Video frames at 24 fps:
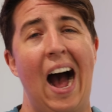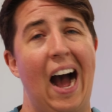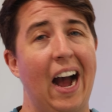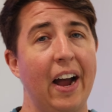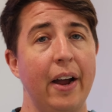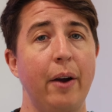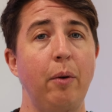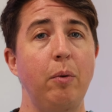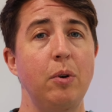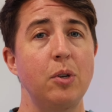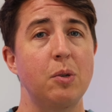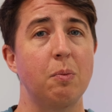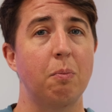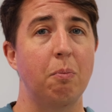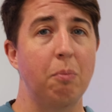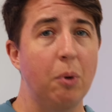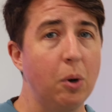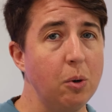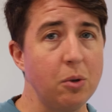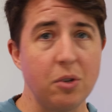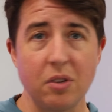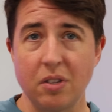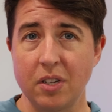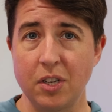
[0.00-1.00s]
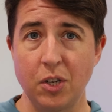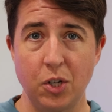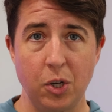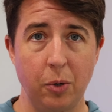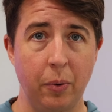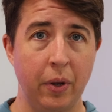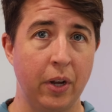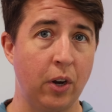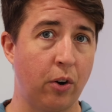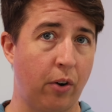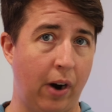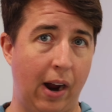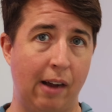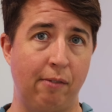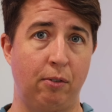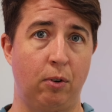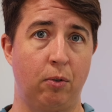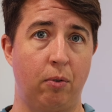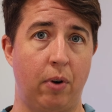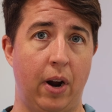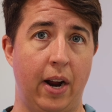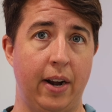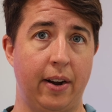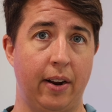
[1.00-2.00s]
I was mostly doing
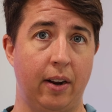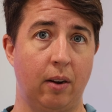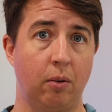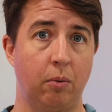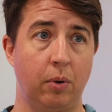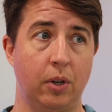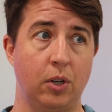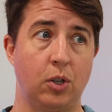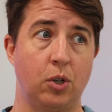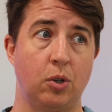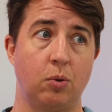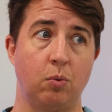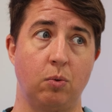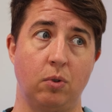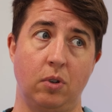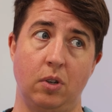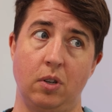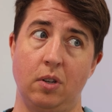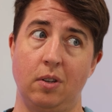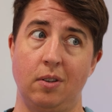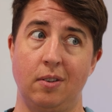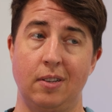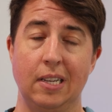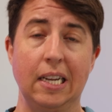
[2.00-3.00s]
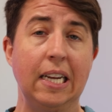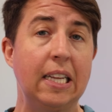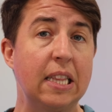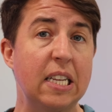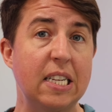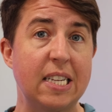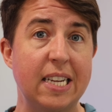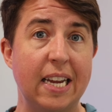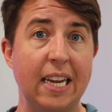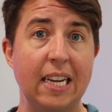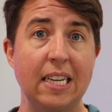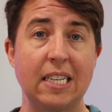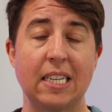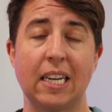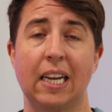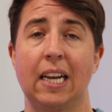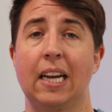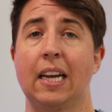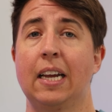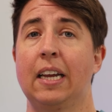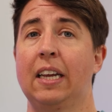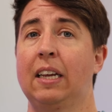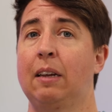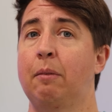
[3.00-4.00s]
gravel riding, which was in the
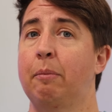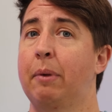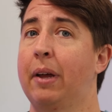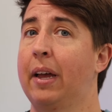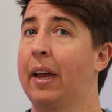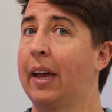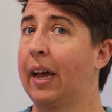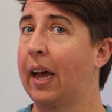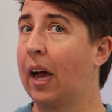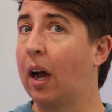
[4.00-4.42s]
daytime,